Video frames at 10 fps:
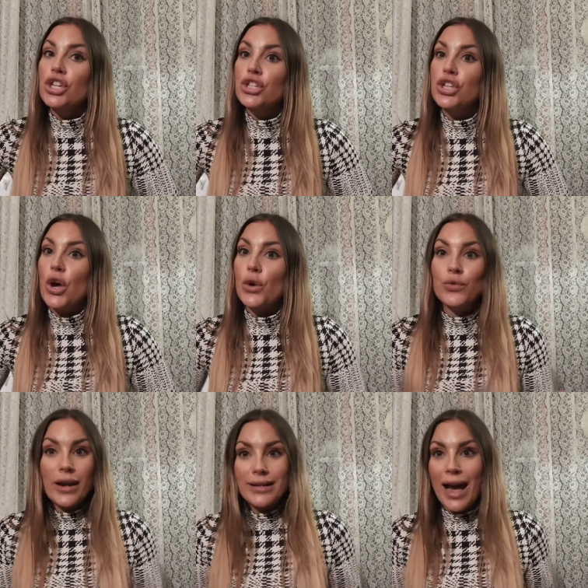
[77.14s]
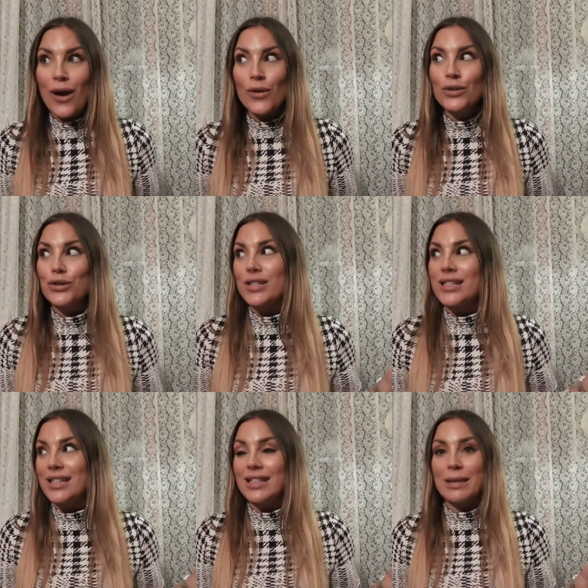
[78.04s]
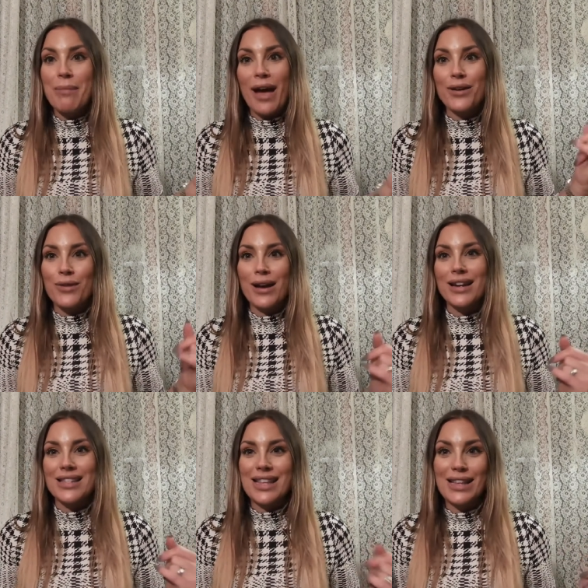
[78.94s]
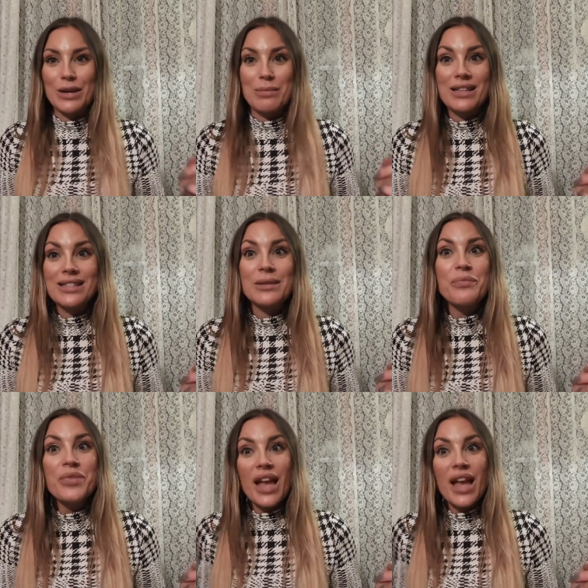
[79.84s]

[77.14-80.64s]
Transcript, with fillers: So right now you see that the background is a little bit